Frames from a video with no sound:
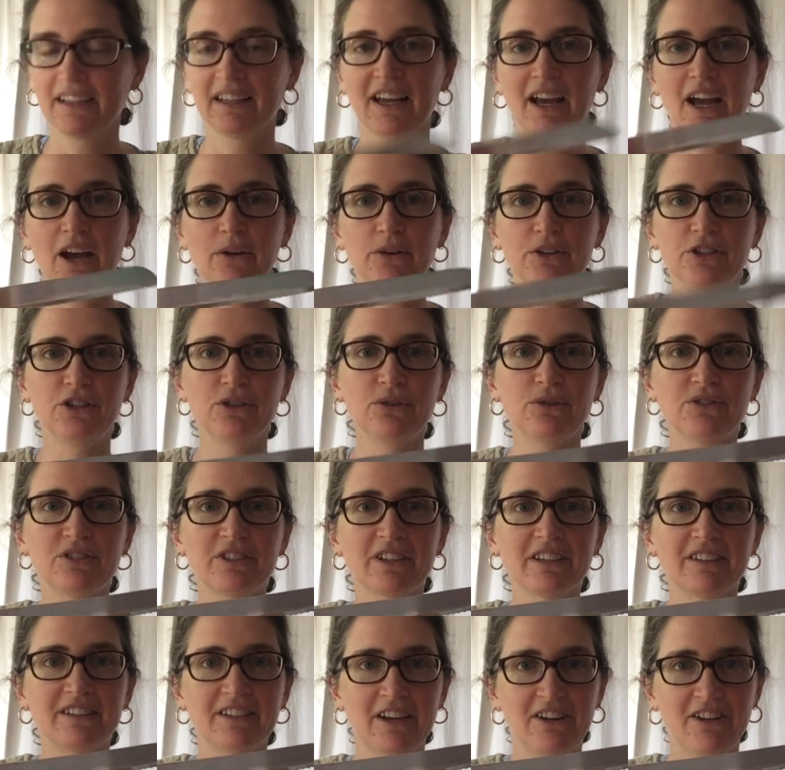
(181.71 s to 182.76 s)
I would use
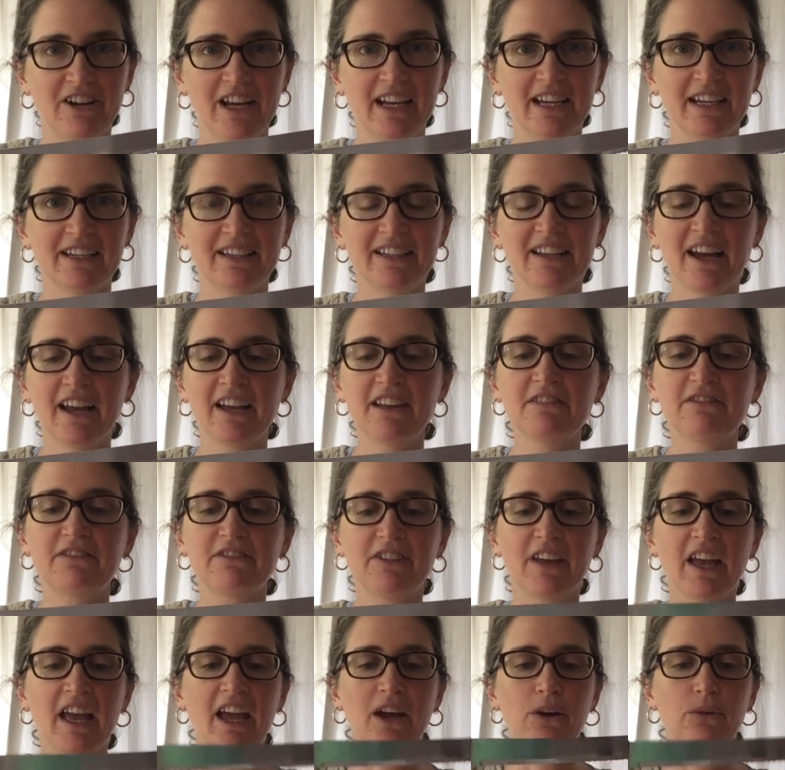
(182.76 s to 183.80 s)
a serrated knife.
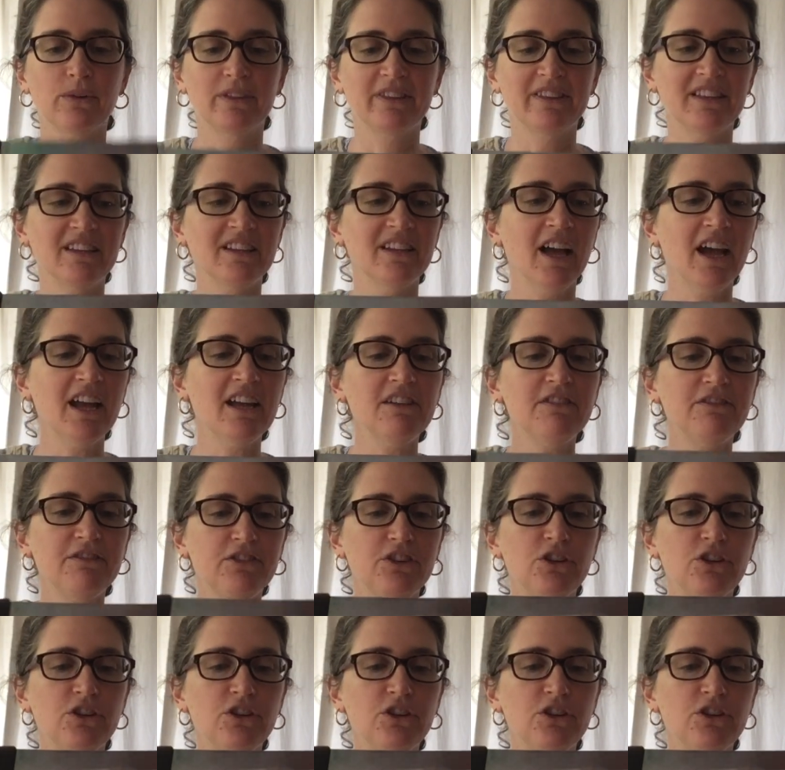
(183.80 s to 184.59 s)
With the knife,